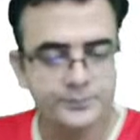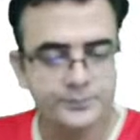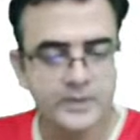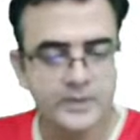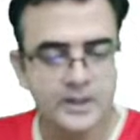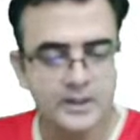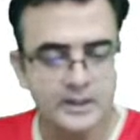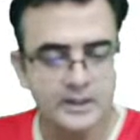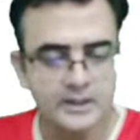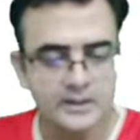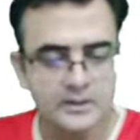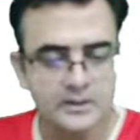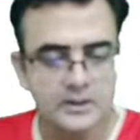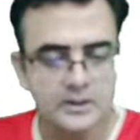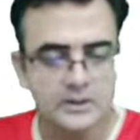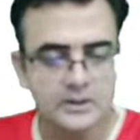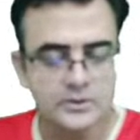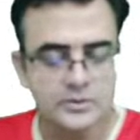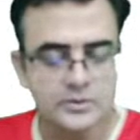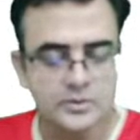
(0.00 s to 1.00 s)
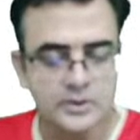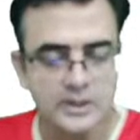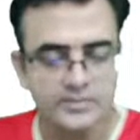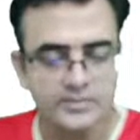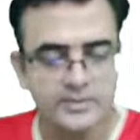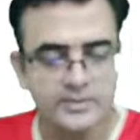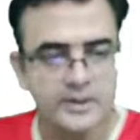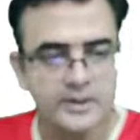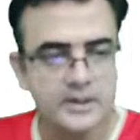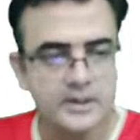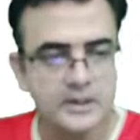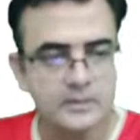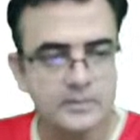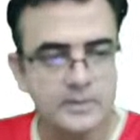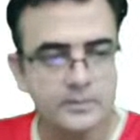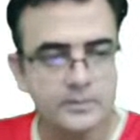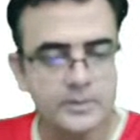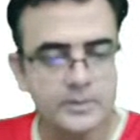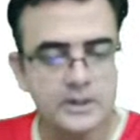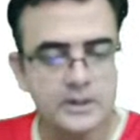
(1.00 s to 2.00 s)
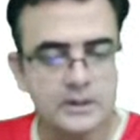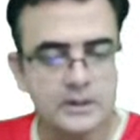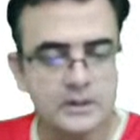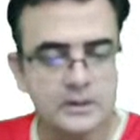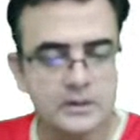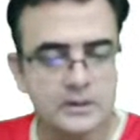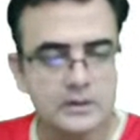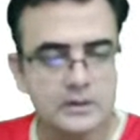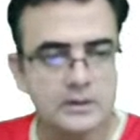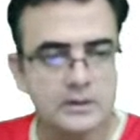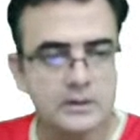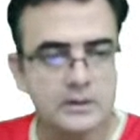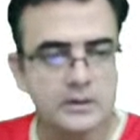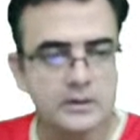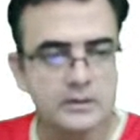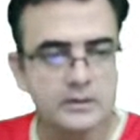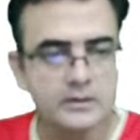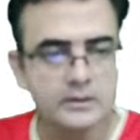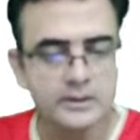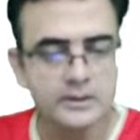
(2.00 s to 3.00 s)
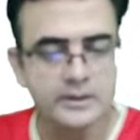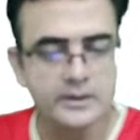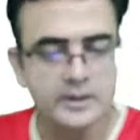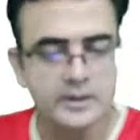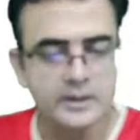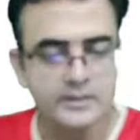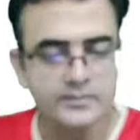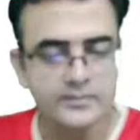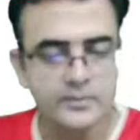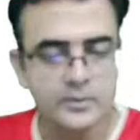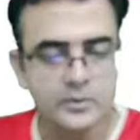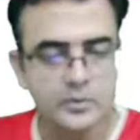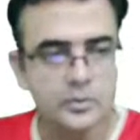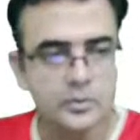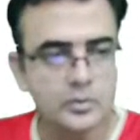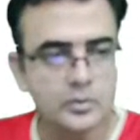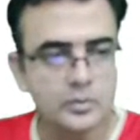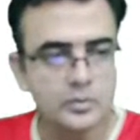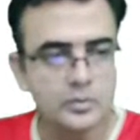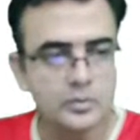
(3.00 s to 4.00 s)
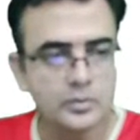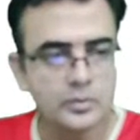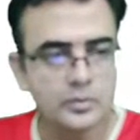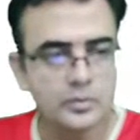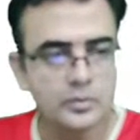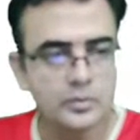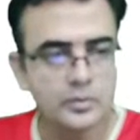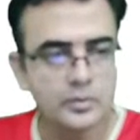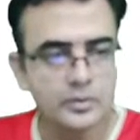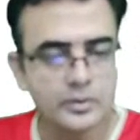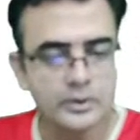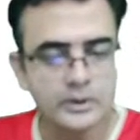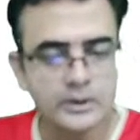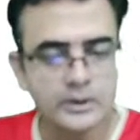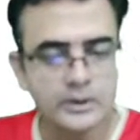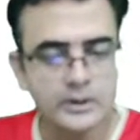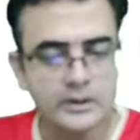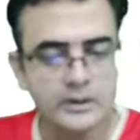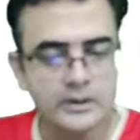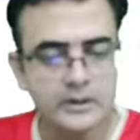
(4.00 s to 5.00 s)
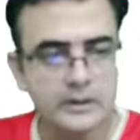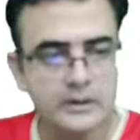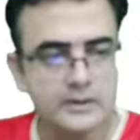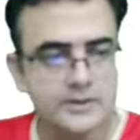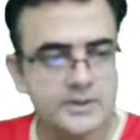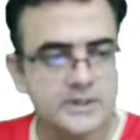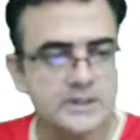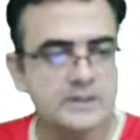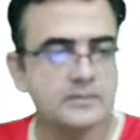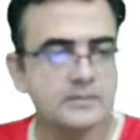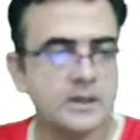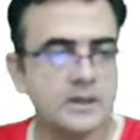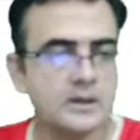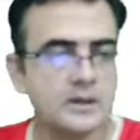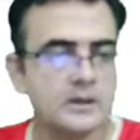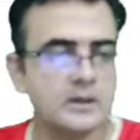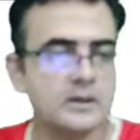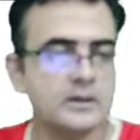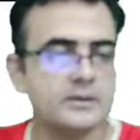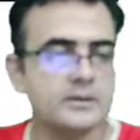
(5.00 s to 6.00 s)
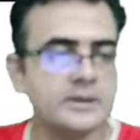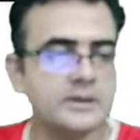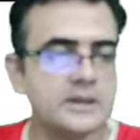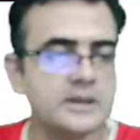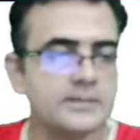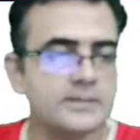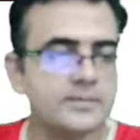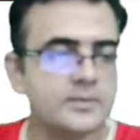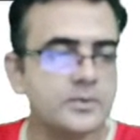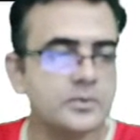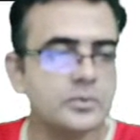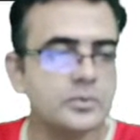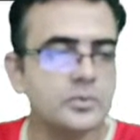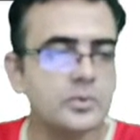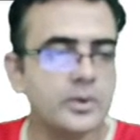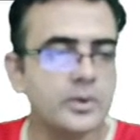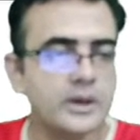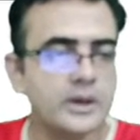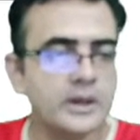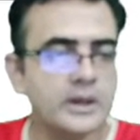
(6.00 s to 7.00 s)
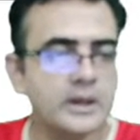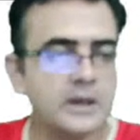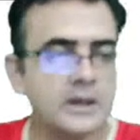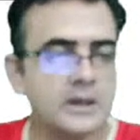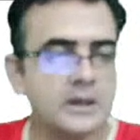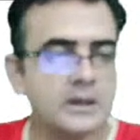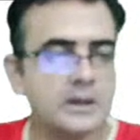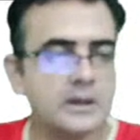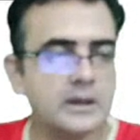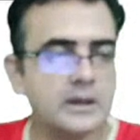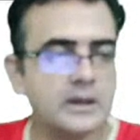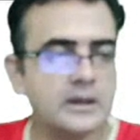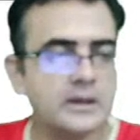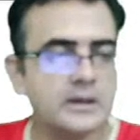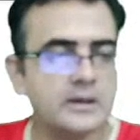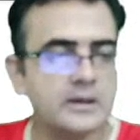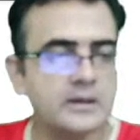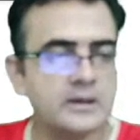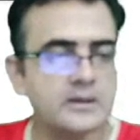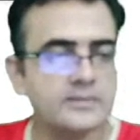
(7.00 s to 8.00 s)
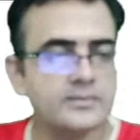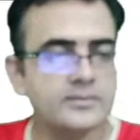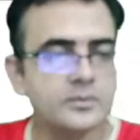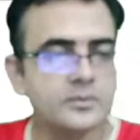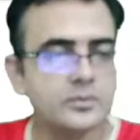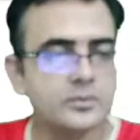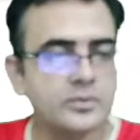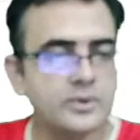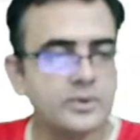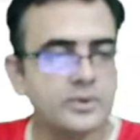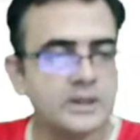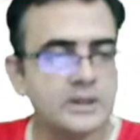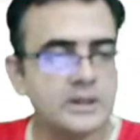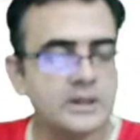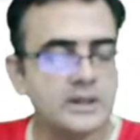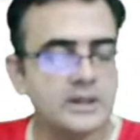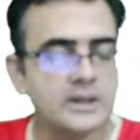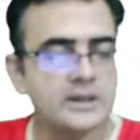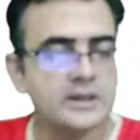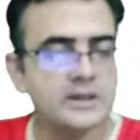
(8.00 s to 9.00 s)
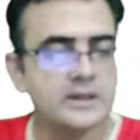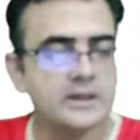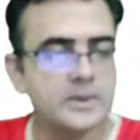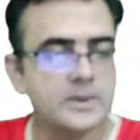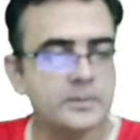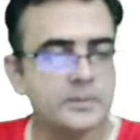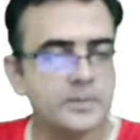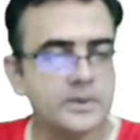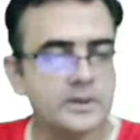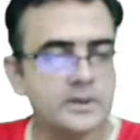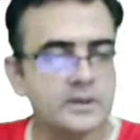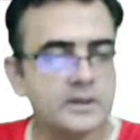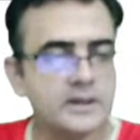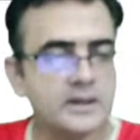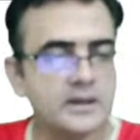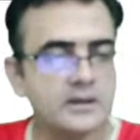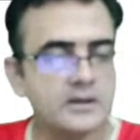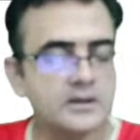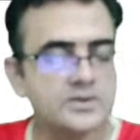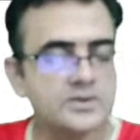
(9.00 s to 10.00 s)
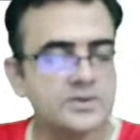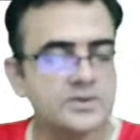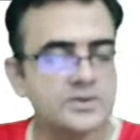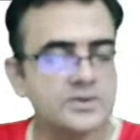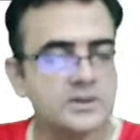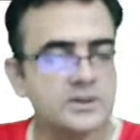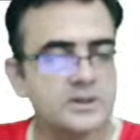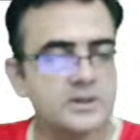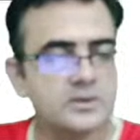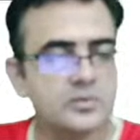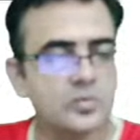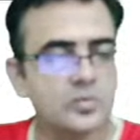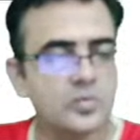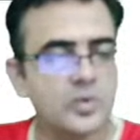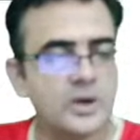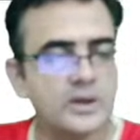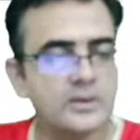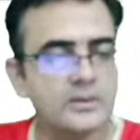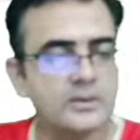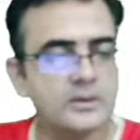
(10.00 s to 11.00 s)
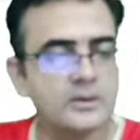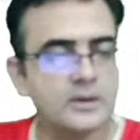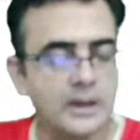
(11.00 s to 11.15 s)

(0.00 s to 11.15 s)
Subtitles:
right? So after TBP, the TF2. See, TF2A and TF2D and TBP, they are considered one